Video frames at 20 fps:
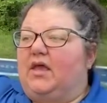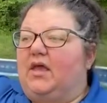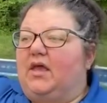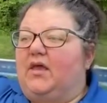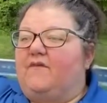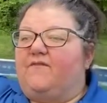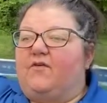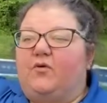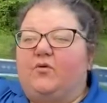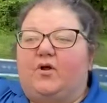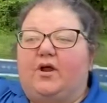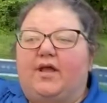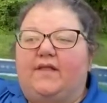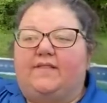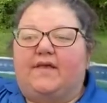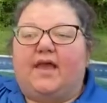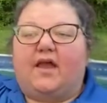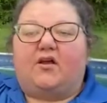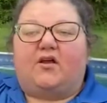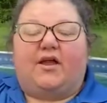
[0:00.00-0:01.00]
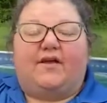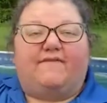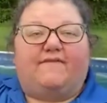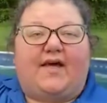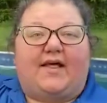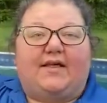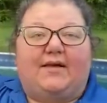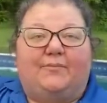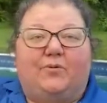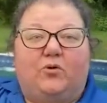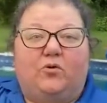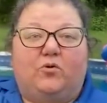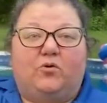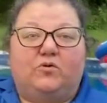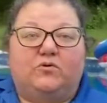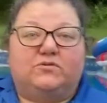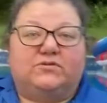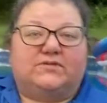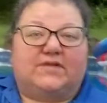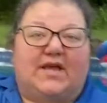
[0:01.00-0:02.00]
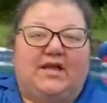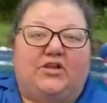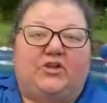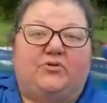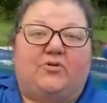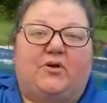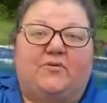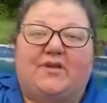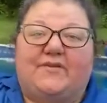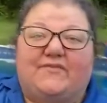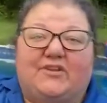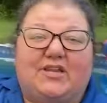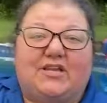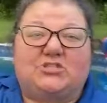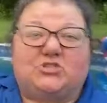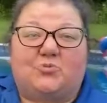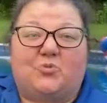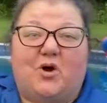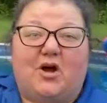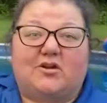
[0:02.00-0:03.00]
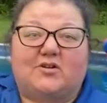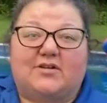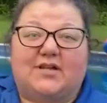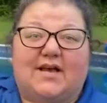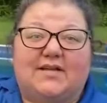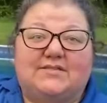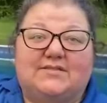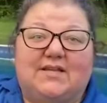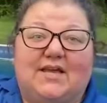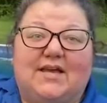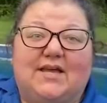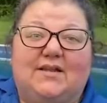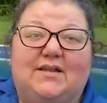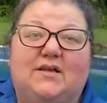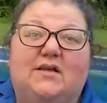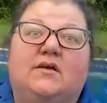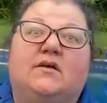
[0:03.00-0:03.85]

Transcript: If you are in the area of Valley Pools and you don't even need your water tested,